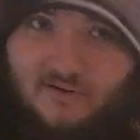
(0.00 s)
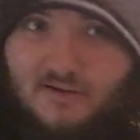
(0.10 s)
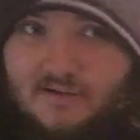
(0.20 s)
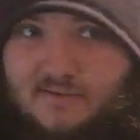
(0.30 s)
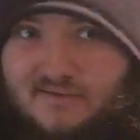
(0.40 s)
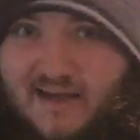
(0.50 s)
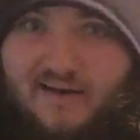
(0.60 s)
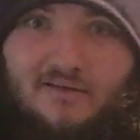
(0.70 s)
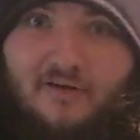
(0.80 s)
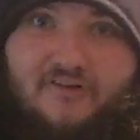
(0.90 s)
a
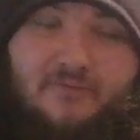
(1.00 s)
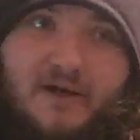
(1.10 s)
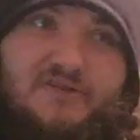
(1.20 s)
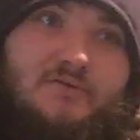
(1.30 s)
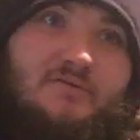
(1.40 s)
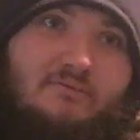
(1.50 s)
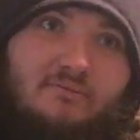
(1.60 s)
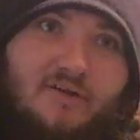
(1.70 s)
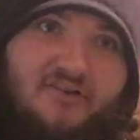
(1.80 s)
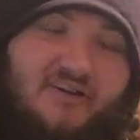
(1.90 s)
Teddy Long special,
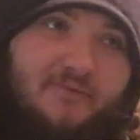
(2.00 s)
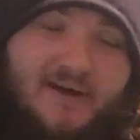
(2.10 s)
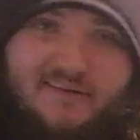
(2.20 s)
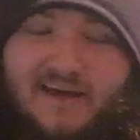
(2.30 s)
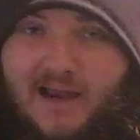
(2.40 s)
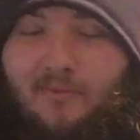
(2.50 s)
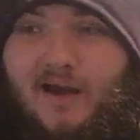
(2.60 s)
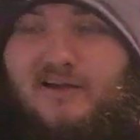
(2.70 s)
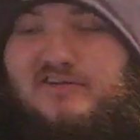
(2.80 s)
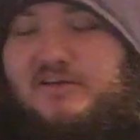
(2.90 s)
a 6-man tag
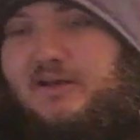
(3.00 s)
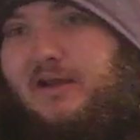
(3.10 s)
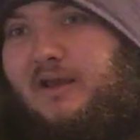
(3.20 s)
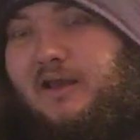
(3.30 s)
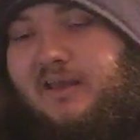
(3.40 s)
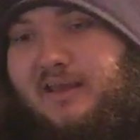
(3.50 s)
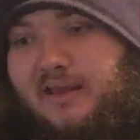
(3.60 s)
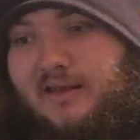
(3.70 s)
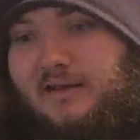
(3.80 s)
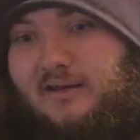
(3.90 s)
match,
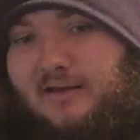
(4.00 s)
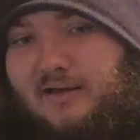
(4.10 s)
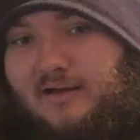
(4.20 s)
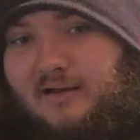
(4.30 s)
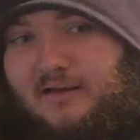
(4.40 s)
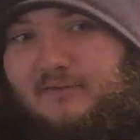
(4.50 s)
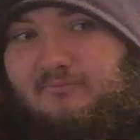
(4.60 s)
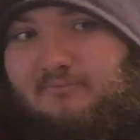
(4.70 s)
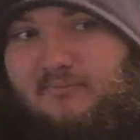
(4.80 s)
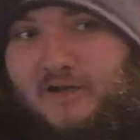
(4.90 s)
and
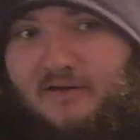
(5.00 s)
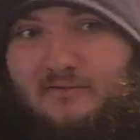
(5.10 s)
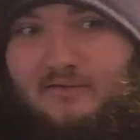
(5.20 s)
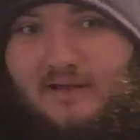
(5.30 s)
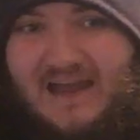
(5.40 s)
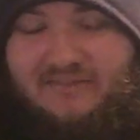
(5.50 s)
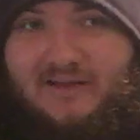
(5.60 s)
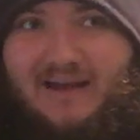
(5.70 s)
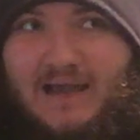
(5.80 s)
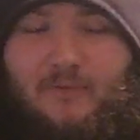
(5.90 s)
have
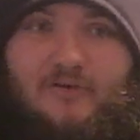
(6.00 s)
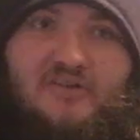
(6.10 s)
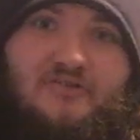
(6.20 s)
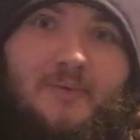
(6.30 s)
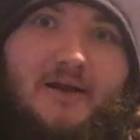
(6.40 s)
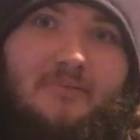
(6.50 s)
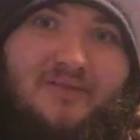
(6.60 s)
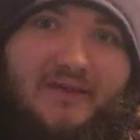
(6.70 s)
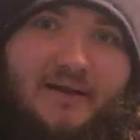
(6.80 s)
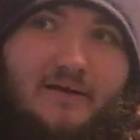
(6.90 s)
that happen at WrestleMania,
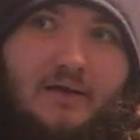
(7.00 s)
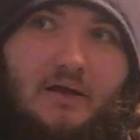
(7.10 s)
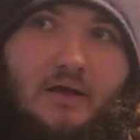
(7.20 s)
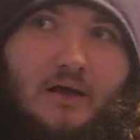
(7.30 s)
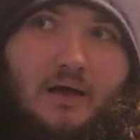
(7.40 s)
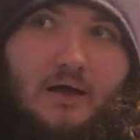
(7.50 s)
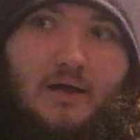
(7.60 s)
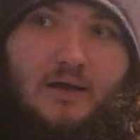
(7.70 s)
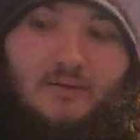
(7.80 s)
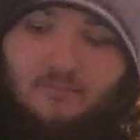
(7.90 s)
but then
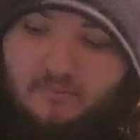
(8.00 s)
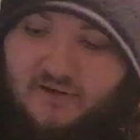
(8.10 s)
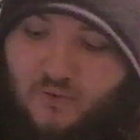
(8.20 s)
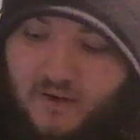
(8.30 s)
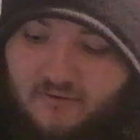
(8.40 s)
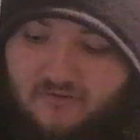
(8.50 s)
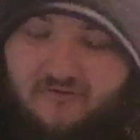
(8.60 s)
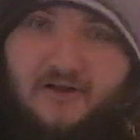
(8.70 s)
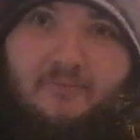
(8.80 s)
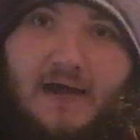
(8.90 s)
between
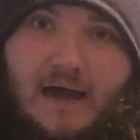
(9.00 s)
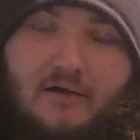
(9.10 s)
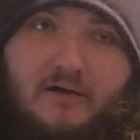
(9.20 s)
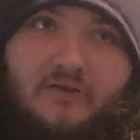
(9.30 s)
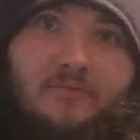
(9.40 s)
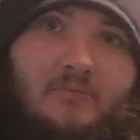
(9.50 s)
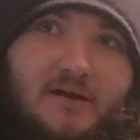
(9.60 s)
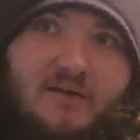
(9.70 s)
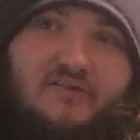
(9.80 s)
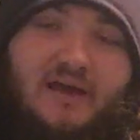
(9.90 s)
Finn Balor and The
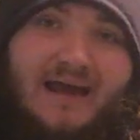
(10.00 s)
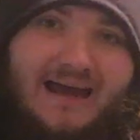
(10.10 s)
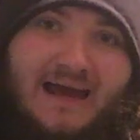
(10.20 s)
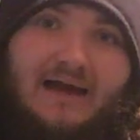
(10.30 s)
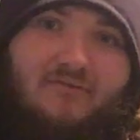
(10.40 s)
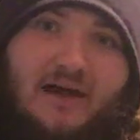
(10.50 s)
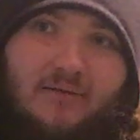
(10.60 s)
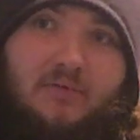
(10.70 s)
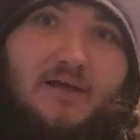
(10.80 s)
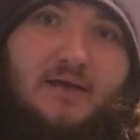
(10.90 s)
Miz, have
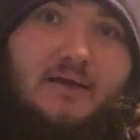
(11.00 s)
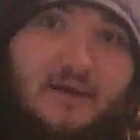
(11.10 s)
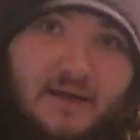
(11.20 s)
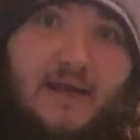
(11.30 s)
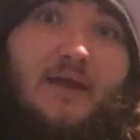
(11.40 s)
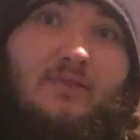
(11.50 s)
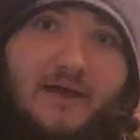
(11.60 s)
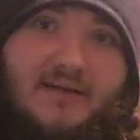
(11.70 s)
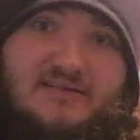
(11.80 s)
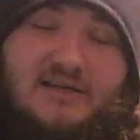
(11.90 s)
that be in
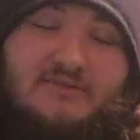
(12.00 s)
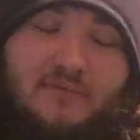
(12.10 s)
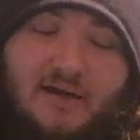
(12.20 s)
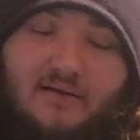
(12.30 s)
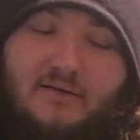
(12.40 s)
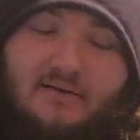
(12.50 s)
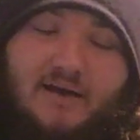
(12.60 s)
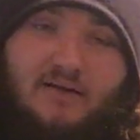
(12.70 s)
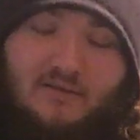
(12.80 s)
that 6-man Teddy